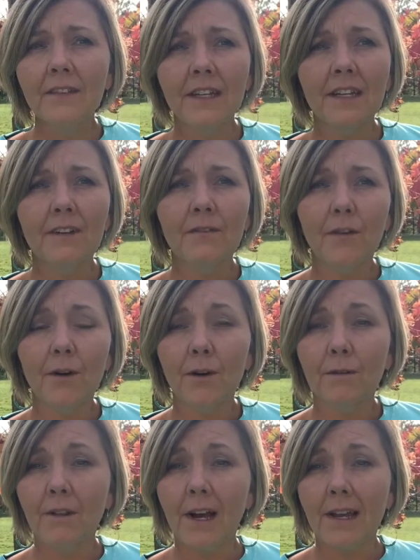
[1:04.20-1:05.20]
it
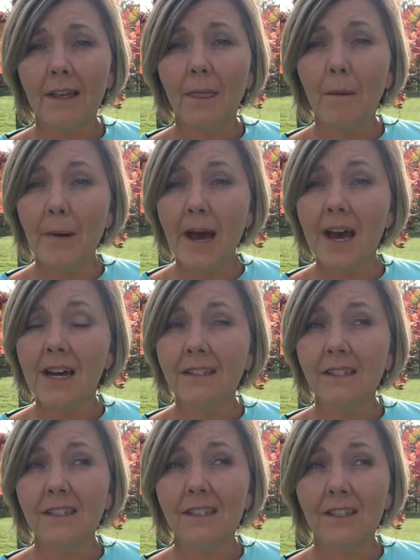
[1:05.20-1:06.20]
for like the
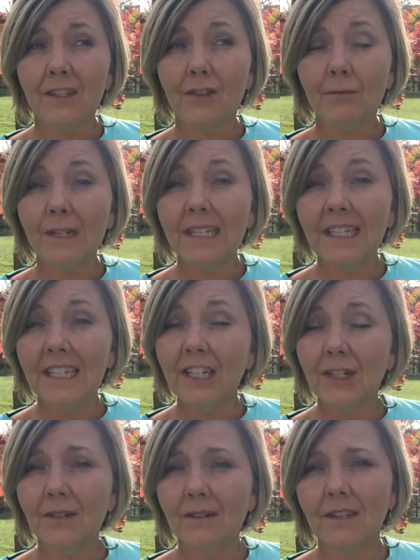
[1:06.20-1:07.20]
past three
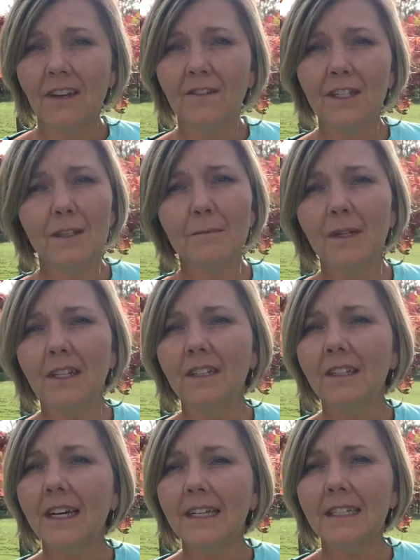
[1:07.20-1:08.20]
years. I've just been
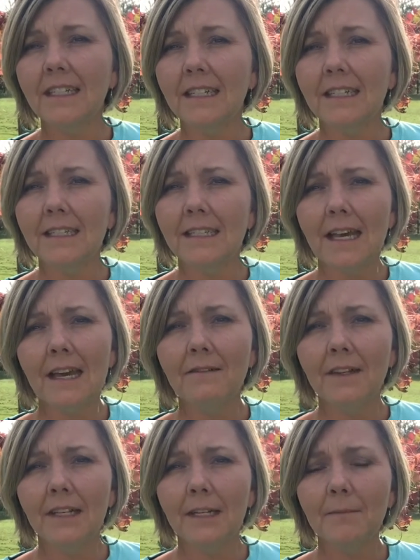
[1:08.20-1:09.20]
collecting it and
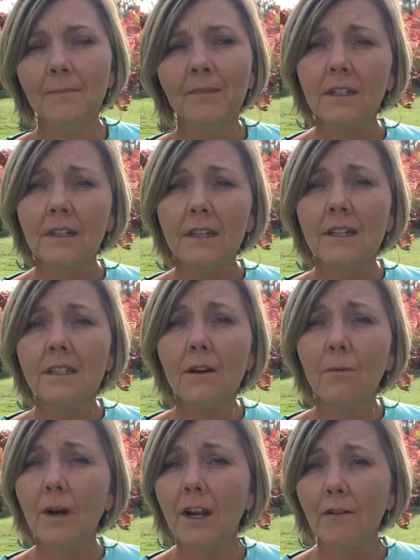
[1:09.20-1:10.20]
saving it. So
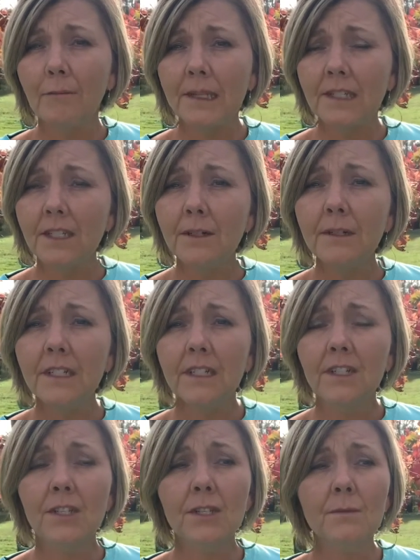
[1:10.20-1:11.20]
what I've been doing
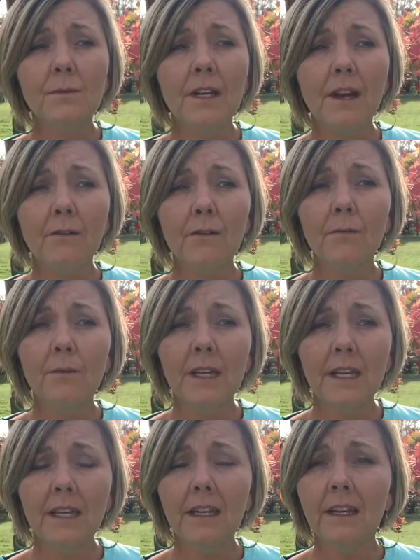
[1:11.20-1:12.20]
is just whenever
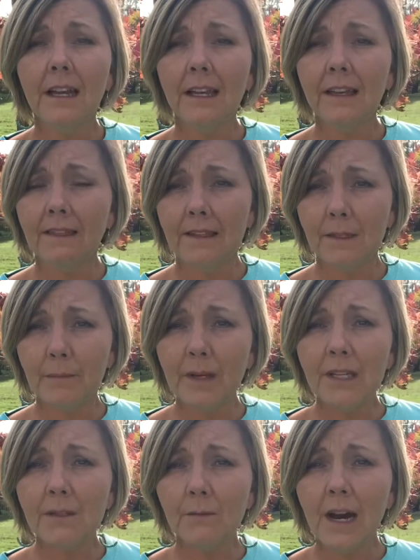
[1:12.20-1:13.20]
we get this
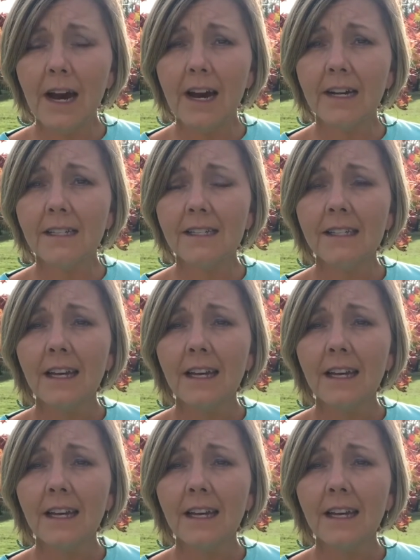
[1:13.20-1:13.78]
beeswax,